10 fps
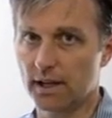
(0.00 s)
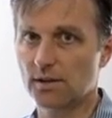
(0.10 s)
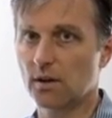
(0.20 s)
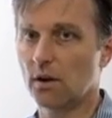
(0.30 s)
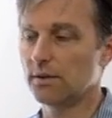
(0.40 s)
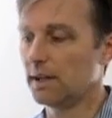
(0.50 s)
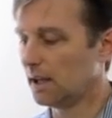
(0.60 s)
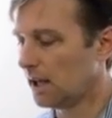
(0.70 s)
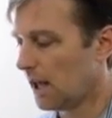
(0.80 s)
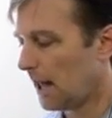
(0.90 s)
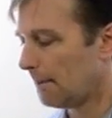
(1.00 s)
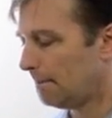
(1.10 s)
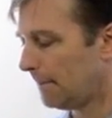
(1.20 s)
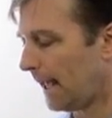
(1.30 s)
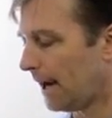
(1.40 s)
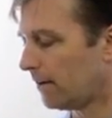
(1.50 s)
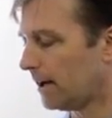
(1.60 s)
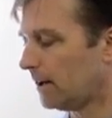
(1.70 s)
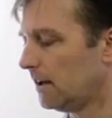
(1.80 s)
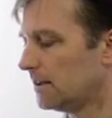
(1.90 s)
It's called the
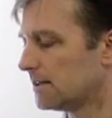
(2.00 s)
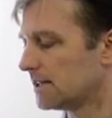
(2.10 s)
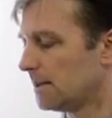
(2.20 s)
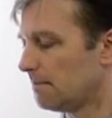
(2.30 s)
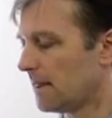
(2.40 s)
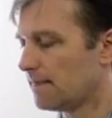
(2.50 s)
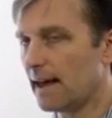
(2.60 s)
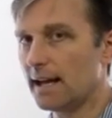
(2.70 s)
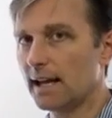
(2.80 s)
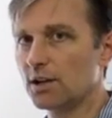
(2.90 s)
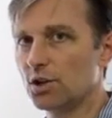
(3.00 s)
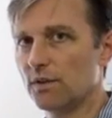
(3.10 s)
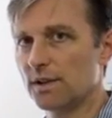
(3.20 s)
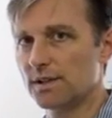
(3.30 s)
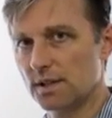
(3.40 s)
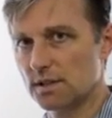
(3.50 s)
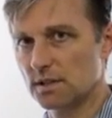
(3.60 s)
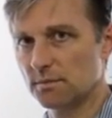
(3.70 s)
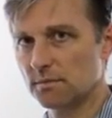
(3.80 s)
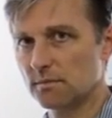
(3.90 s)
parasympathetic nervous
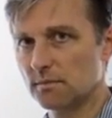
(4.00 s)
system.